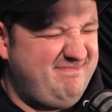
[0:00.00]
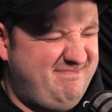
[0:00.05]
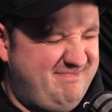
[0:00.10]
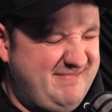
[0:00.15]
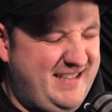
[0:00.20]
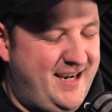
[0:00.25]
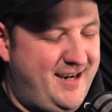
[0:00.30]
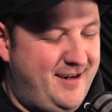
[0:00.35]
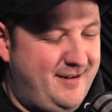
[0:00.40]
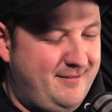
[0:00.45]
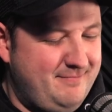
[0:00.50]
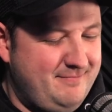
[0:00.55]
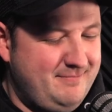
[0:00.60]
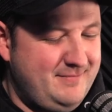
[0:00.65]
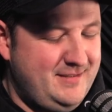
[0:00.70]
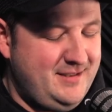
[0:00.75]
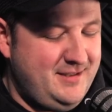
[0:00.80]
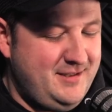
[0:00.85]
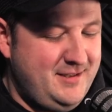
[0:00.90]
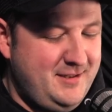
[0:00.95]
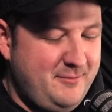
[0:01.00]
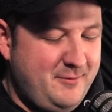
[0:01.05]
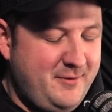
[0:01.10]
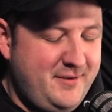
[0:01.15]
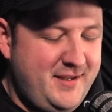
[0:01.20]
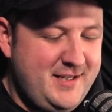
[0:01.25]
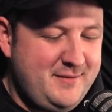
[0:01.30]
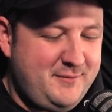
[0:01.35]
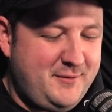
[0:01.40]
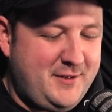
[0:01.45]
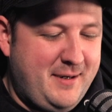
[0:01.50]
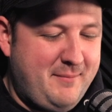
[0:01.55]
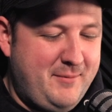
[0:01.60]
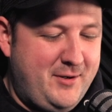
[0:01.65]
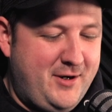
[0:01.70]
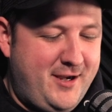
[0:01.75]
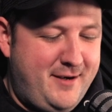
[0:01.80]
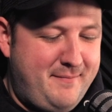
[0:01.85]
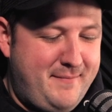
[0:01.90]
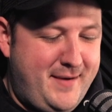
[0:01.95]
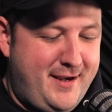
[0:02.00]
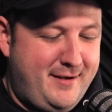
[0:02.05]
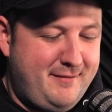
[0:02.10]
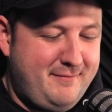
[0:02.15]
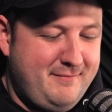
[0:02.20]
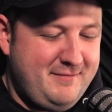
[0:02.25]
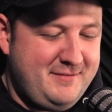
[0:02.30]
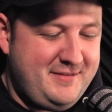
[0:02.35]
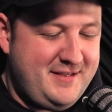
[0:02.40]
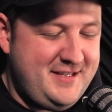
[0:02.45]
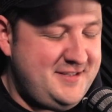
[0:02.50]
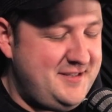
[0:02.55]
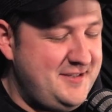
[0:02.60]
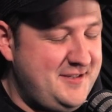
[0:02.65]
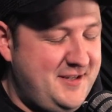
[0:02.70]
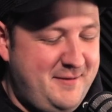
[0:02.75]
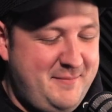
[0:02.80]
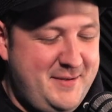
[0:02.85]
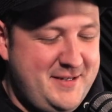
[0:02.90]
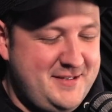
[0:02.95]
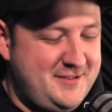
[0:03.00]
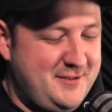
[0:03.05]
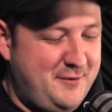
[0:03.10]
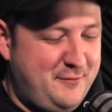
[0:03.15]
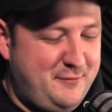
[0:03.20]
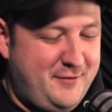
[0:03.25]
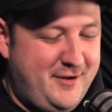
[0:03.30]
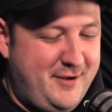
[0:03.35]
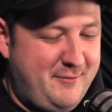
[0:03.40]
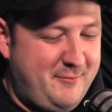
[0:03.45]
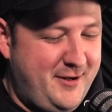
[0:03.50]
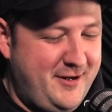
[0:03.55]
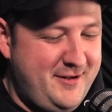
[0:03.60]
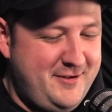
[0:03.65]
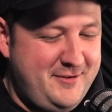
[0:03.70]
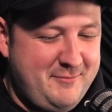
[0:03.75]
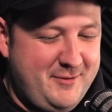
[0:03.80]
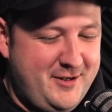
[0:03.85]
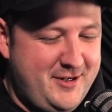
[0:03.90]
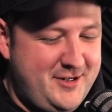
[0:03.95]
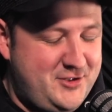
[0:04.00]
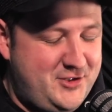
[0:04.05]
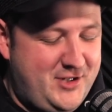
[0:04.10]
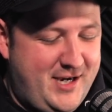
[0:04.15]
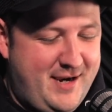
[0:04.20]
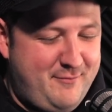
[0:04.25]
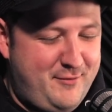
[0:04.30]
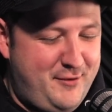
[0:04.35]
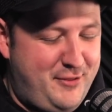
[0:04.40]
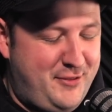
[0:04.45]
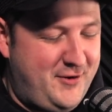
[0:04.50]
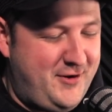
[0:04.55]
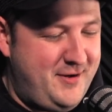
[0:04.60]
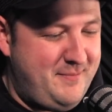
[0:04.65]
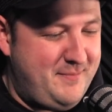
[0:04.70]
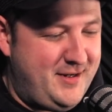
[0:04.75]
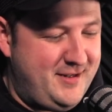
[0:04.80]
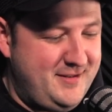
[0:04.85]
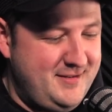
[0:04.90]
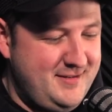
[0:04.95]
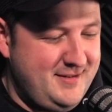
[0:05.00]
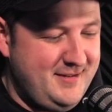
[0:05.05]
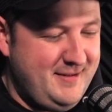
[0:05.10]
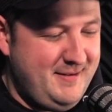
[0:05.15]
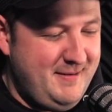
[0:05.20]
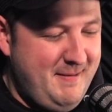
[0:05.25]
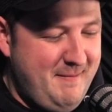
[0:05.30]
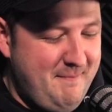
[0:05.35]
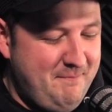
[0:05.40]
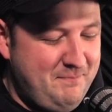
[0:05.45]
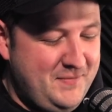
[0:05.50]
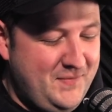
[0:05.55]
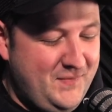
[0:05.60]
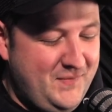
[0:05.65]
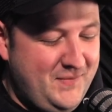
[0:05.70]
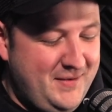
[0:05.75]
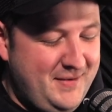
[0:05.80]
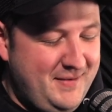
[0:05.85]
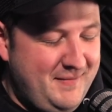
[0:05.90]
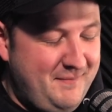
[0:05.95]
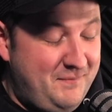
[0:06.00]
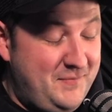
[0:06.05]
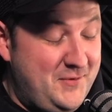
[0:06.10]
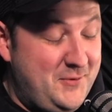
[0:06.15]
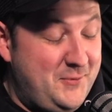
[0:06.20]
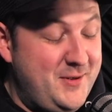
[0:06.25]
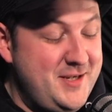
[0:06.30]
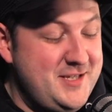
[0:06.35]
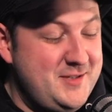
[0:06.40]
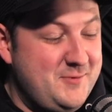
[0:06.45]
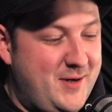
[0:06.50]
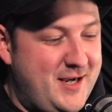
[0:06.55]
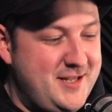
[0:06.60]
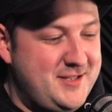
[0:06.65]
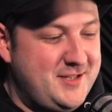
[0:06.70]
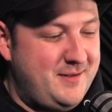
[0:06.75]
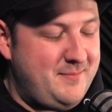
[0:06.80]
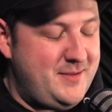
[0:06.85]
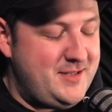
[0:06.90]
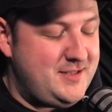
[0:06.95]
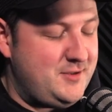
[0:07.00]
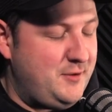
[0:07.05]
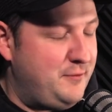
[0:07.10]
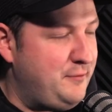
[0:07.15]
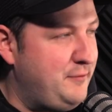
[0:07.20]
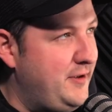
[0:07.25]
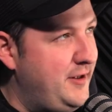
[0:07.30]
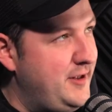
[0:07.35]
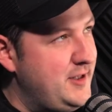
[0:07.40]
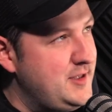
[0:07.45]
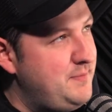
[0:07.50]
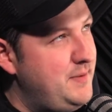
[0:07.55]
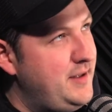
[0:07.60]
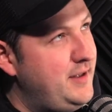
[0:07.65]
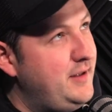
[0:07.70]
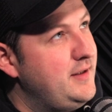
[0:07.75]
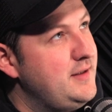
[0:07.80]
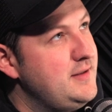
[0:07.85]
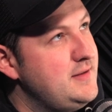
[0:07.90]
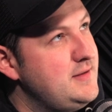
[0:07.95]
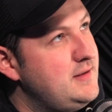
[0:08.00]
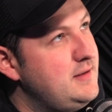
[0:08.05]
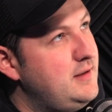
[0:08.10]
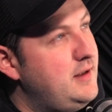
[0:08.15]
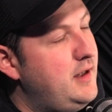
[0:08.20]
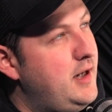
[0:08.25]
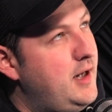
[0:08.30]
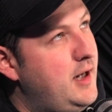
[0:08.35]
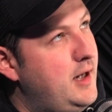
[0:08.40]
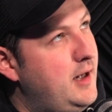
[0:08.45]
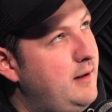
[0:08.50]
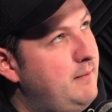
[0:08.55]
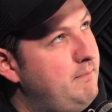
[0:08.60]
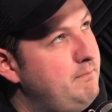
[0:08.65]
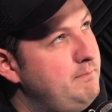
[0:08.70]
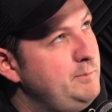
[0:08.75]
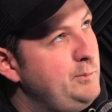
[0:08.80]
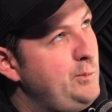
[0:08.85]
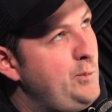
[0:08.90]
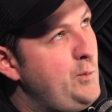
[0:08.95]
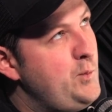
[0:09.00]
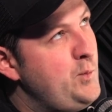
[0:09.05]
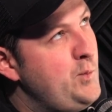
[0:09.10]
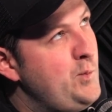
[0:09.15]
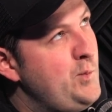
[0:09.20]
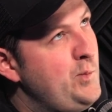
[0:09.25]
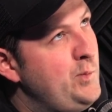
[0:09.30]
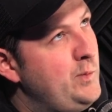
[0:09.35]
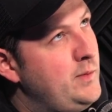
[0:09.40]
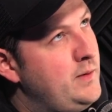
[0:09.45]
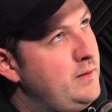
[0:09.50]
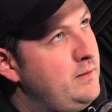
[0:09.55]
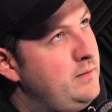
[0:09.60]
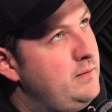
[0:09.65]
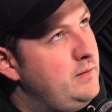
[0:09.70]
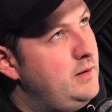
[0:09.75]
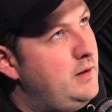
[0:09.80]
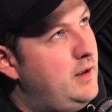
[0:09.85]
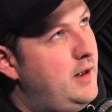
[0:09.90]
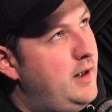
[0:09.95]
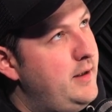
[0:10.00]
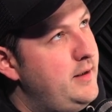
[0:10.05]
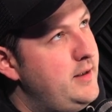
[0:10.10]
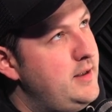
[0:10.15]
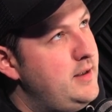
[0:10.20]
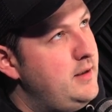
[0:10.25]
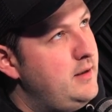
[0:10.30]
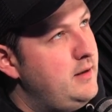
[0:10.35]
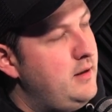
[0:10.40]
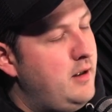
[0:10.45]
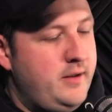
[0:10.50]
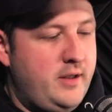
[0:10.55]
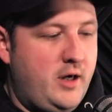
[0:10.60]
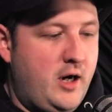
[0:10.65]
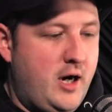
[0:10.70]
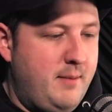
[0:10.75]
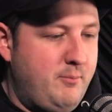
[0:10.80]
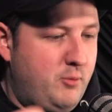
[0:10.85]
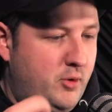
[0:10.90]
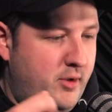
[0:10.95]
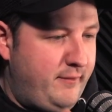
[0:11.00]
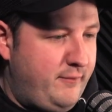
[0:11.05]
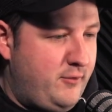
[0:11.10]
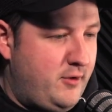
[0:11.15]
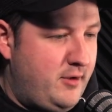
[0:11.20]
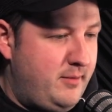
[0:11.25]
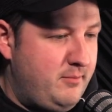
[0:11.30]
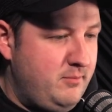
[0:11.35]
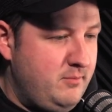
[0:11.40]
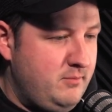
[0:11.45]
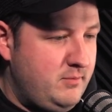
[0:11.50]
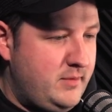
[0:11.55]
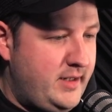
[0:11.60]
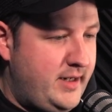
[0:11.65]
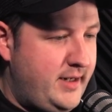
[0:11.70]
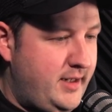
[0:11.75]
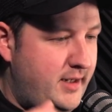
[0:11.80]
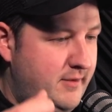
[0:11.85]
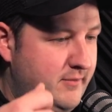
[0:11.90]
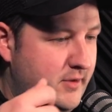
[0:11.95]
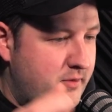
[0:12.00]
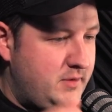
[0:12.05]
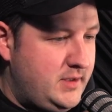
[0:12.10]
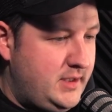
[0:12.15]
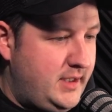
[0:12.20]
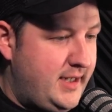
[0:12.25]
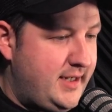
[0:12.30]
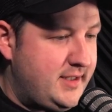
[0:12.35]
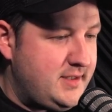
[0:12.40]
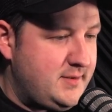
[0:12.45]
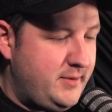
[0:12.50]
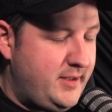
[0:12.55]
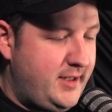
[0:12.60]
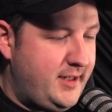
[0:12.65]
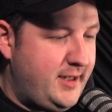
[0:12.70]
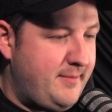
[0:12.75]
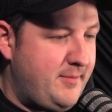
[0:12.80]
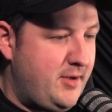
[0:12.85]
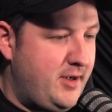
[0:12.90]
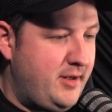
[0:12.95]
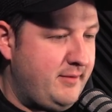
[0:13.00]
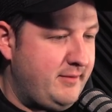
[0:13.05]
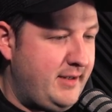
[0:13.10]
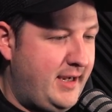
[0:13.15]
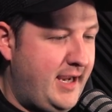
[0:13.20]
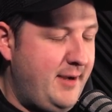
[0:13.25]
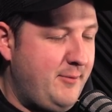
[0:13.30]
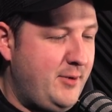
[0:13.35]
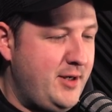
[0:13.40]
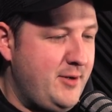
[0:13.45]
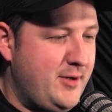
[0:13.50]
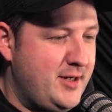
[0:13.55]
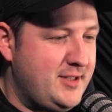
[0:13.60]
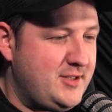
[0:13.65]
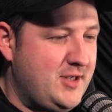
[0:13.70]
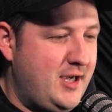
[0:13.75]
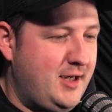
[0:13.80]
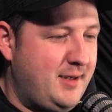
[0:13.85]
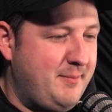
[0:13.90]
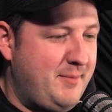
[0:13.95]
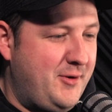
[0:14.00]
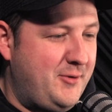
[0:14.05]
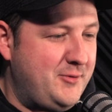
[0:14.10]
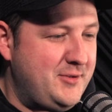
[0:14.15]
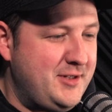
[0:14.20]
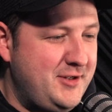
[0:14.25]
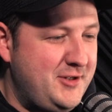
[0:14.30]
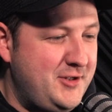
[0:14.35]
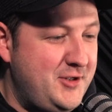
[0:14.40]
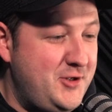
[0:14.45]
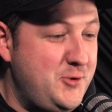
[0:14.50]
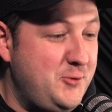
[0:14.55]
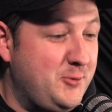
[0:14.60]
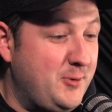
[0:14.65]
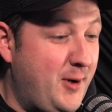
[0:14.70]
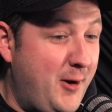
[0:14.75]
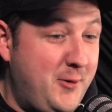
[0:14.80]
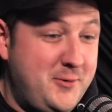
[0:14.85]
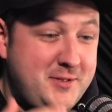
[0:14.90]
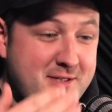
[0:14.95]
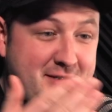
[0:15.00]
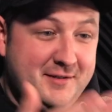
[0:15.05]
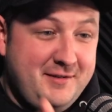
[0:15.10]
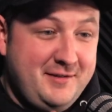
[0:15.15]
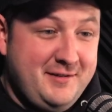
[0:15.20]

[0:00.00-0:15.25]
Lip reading: Yeah. Well, thanks for coming on, man. This is going to be so fun. We're going to jam for 30 minutes. The reason why it's going to be so fun is because on the onboarding form that I give out to guests when they come on, like, hey, what do you want to talk about? You wrote.